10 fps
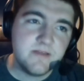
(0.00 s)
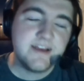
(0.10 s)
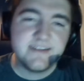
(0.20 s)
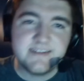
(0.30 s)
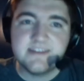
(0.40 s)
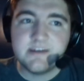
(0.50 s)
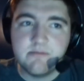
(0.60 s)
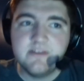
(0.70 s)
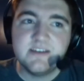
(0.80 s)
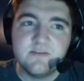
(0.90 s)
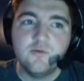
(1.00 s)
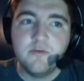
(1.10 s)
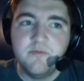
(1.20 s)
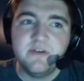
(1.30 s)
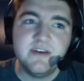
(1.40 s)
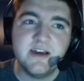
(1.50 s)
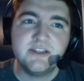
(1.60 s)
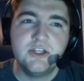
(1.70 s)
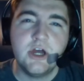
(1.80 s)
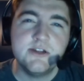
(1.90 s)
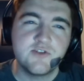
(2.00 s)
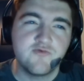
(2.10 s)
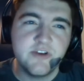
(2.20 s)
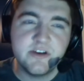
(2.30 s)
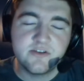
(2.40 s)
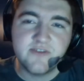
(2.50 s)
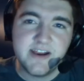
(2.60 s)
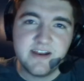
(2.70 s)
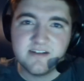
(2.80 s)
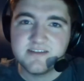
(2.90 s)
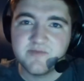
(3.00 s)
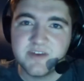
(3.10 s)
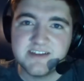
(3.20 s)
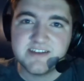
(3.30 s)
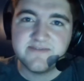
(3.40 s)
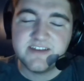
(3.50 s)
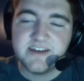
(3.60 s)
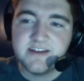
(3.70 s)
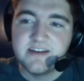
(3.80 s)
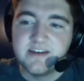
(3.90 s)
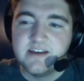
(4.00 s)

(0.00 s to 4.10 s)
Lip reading: like I said, some of this will be a touch reiterating on some things I've said,